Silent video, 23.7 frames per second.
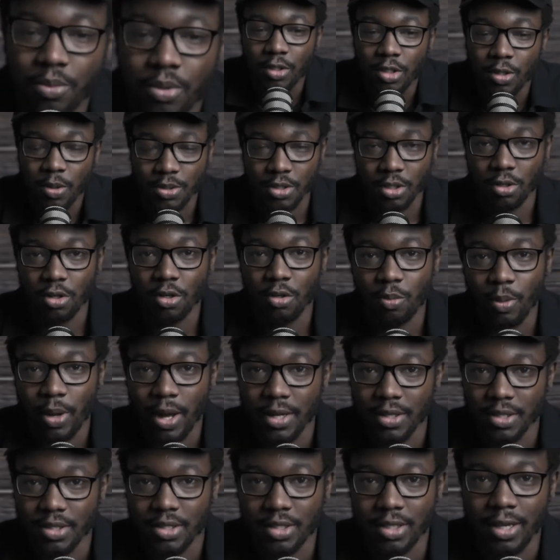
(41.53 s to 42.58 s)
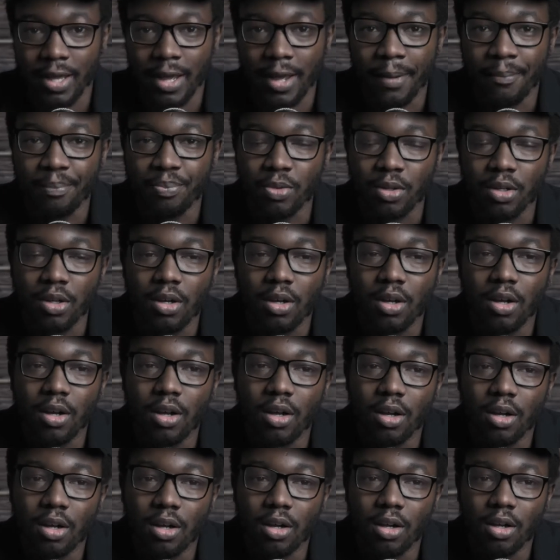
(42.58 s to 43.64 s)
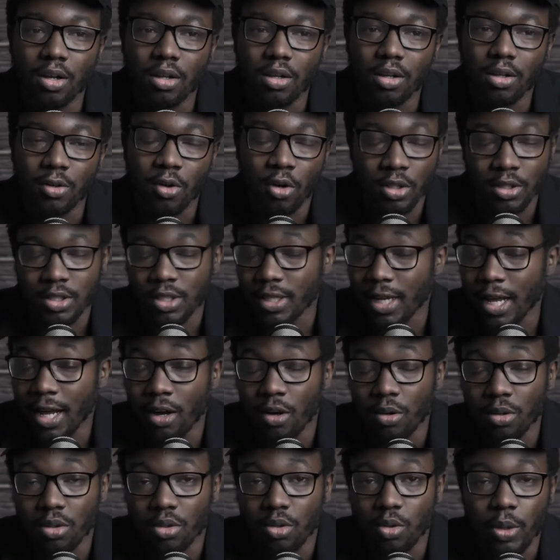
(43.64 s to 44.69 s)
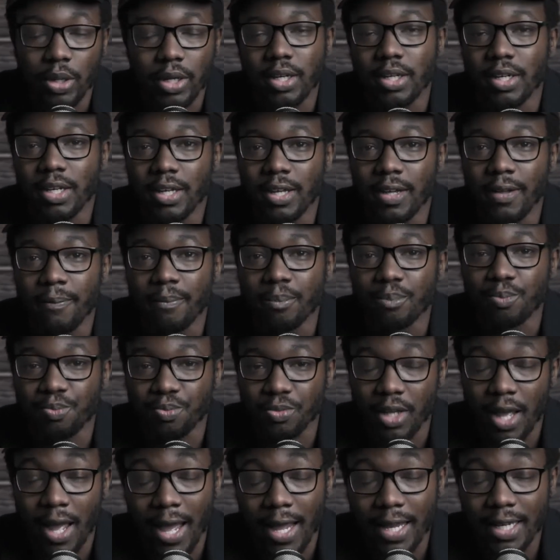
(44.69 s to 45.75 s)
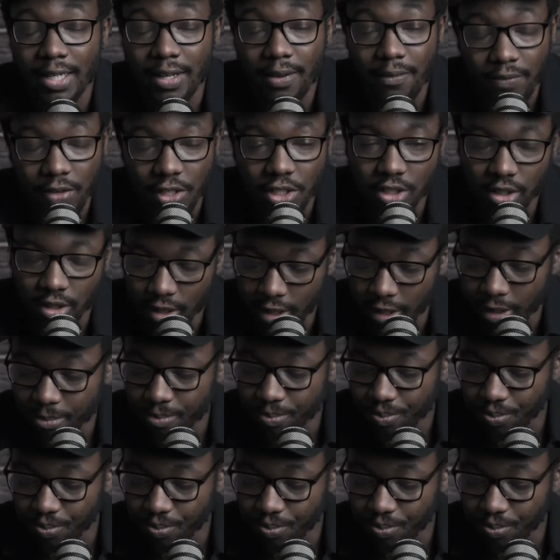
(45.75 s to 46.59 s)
So it's a good way just to get content out quickly and efficiently.